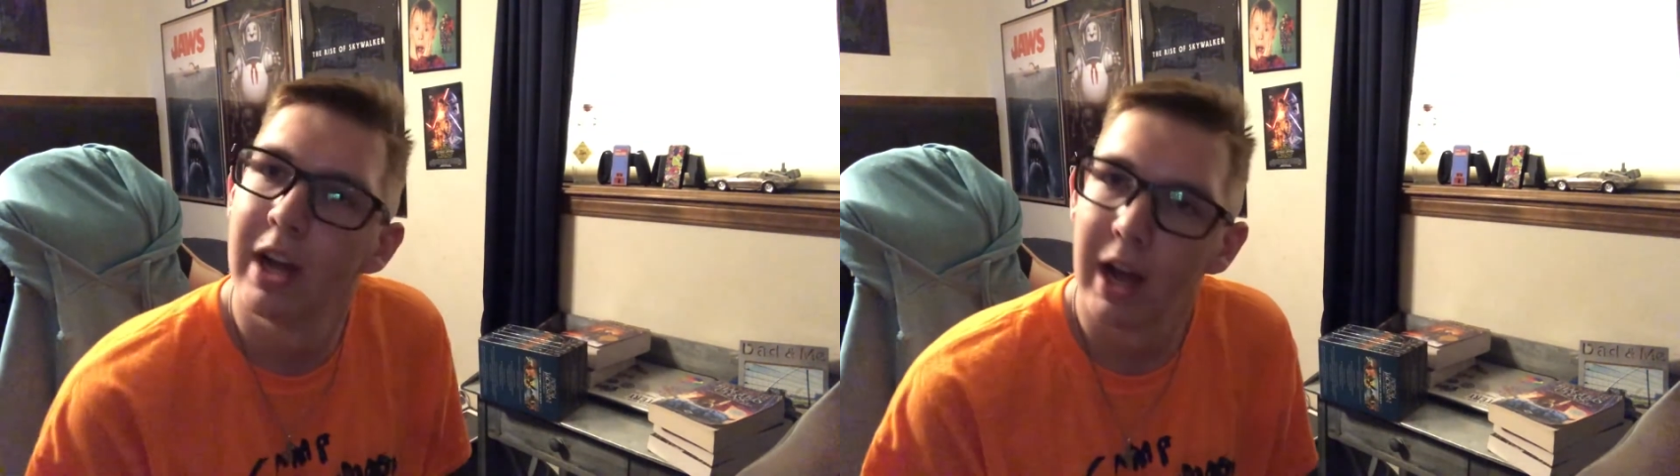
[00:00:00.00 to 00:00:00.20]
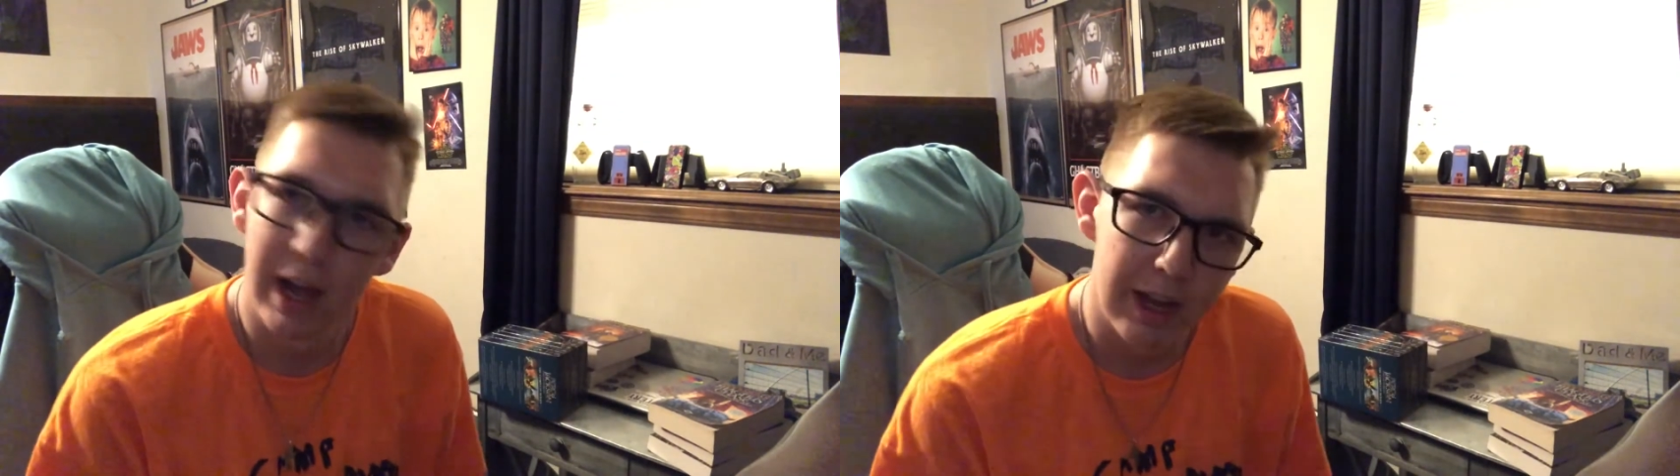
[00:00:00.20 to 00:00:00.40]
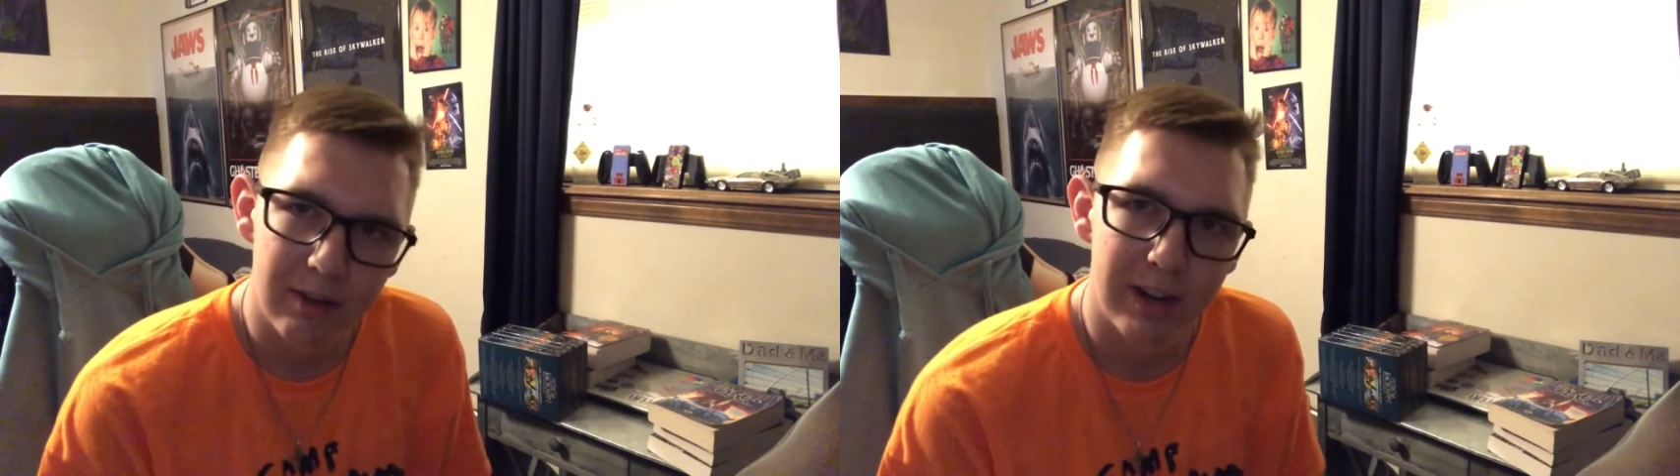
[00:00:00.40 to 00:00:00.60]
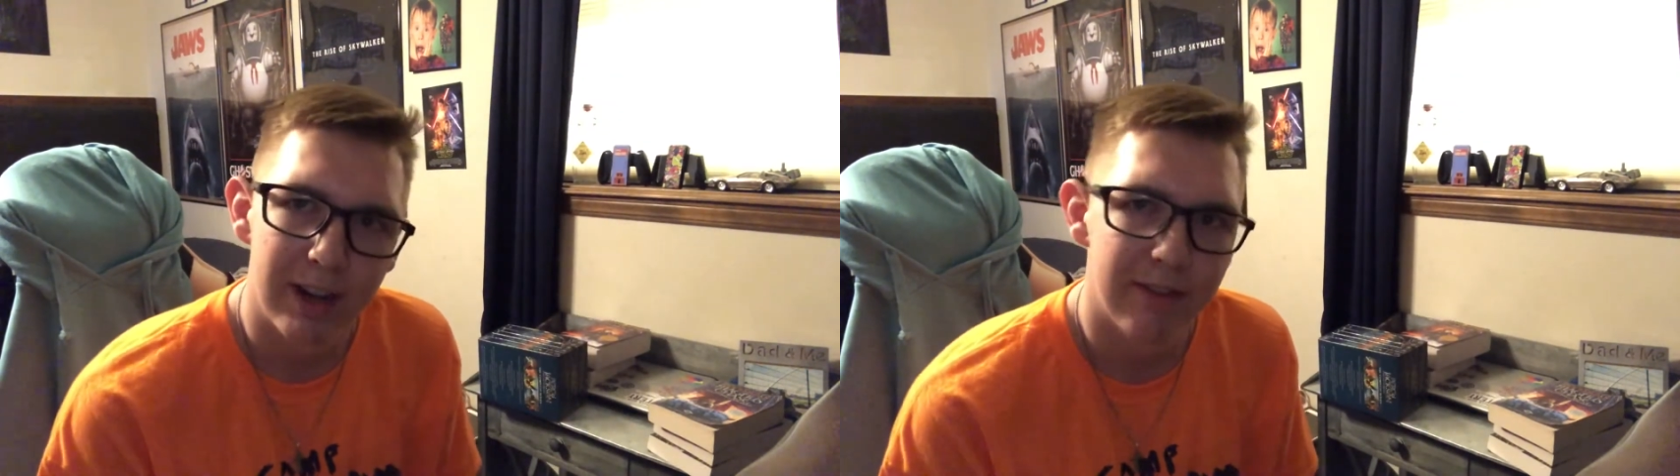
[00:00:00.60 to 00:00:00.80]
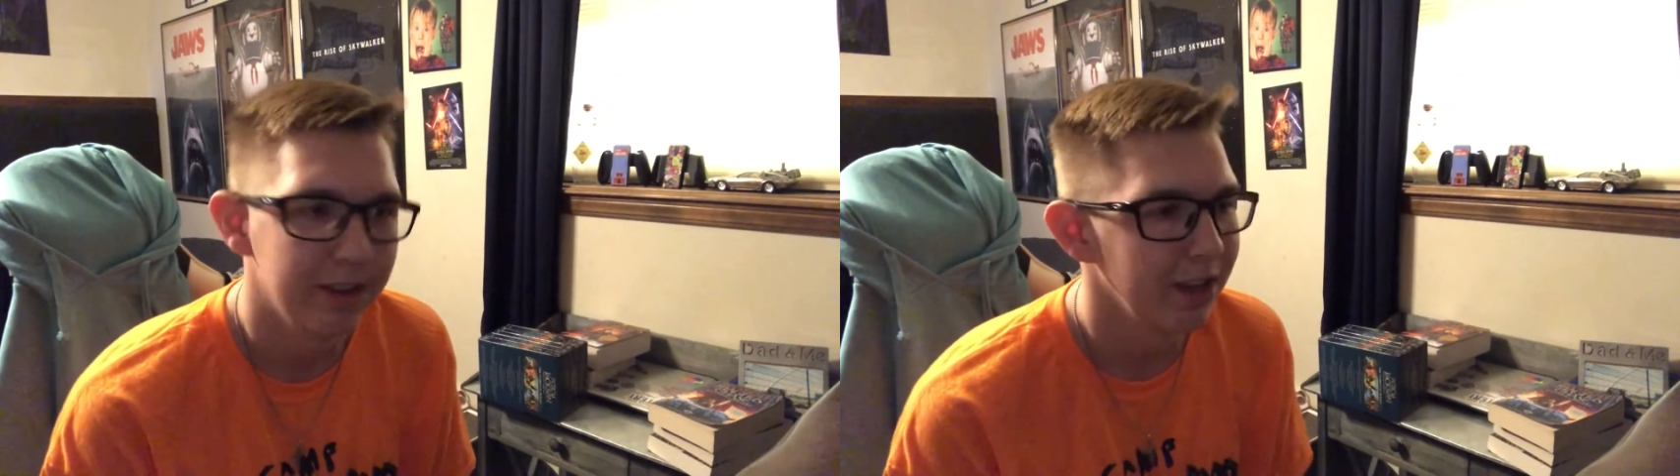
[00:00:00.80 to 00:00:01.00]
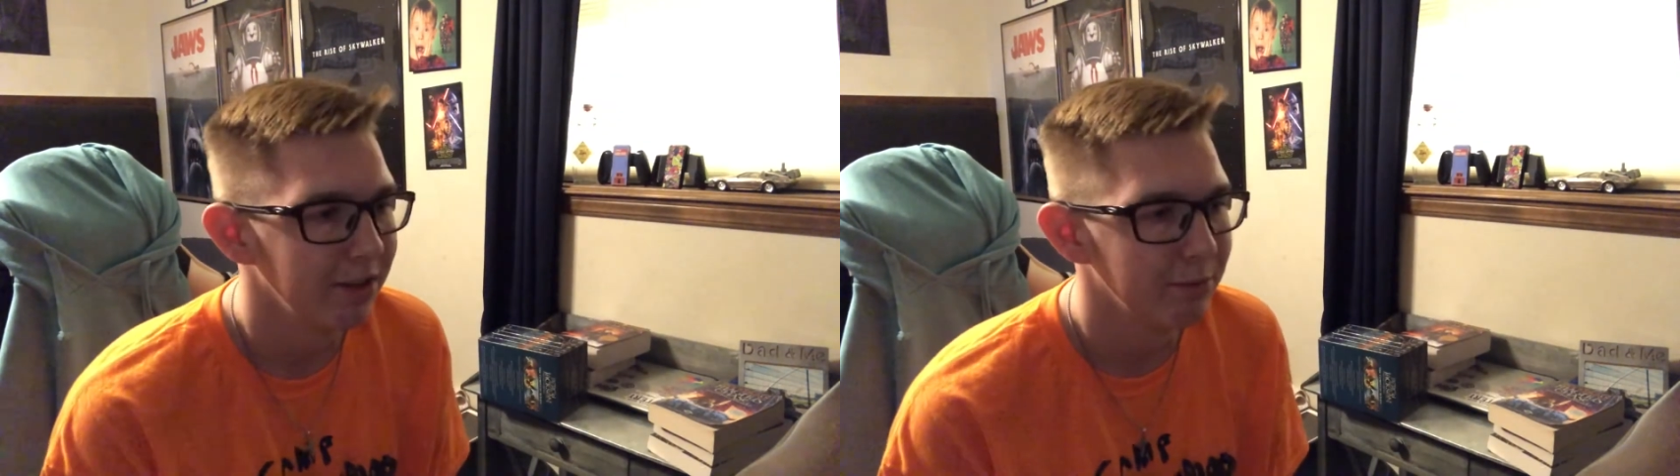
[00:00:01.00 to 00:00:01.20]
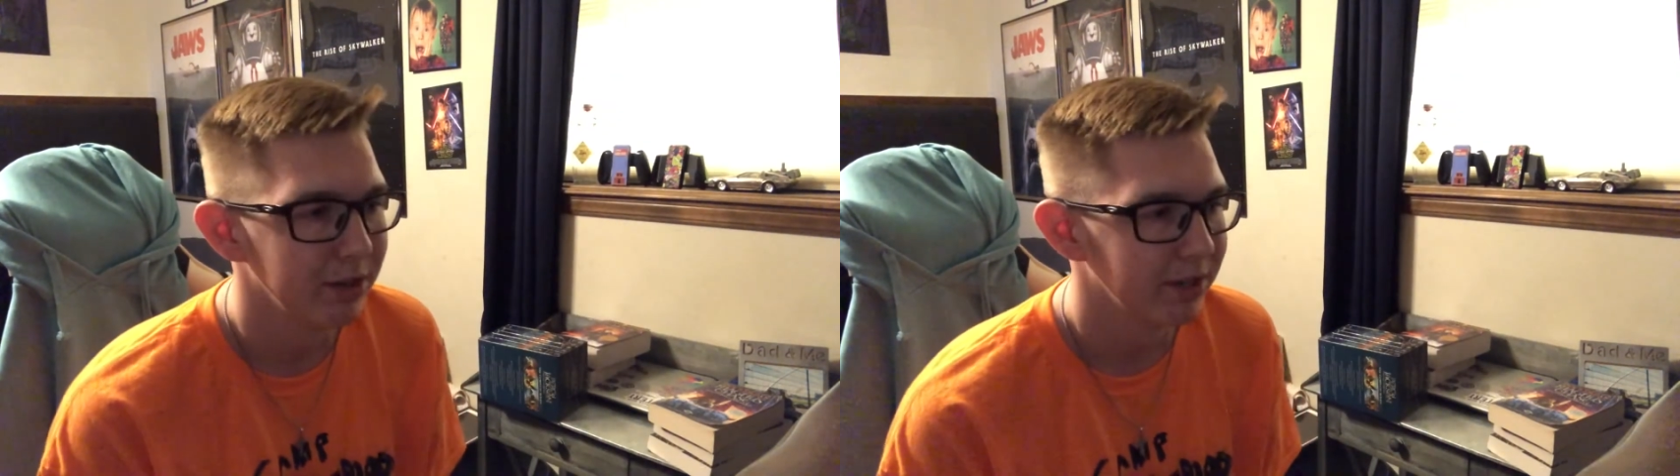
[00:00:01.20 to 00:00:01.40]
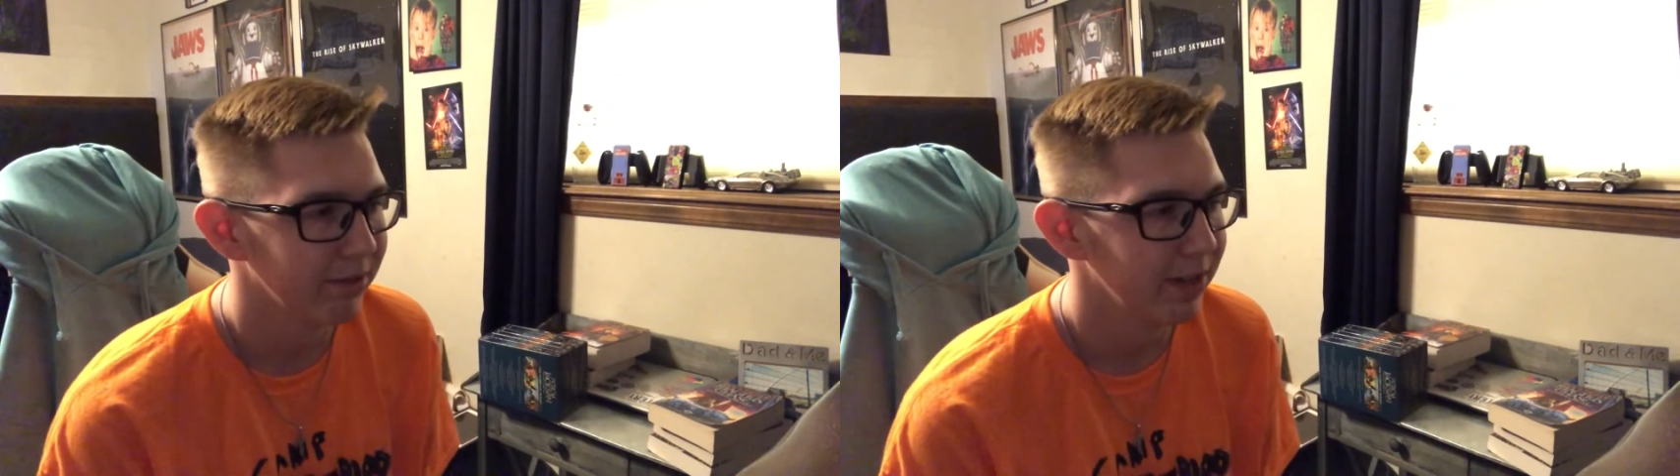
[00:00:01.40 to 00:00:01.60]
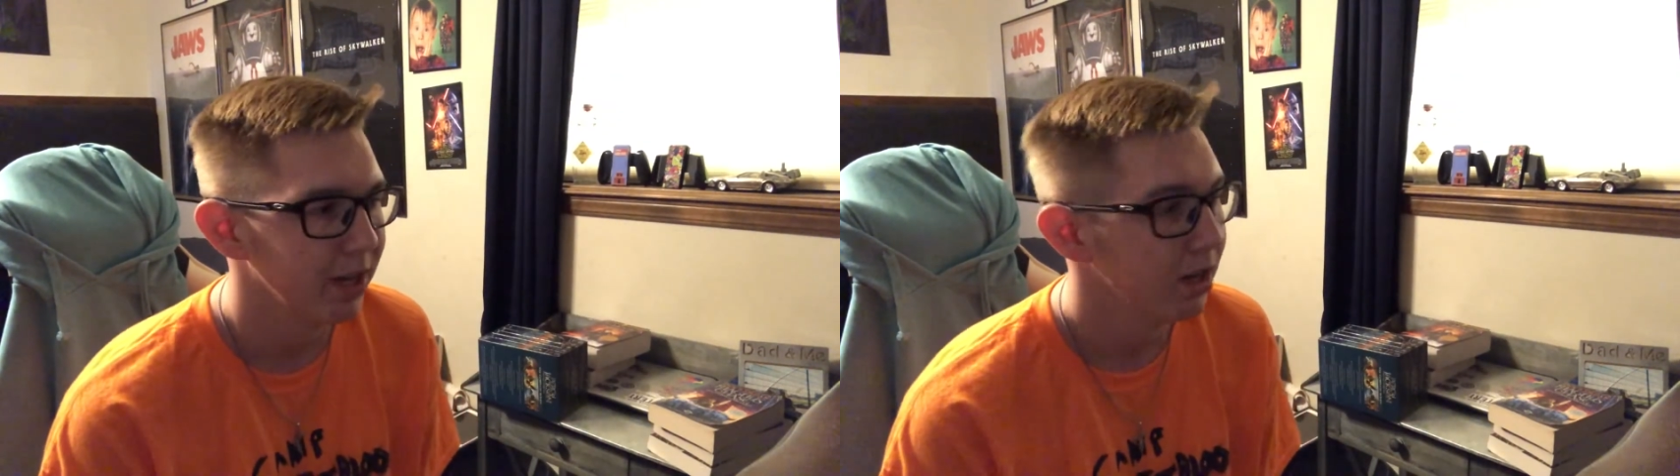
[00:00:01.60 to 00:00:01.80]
I don't have another book to read.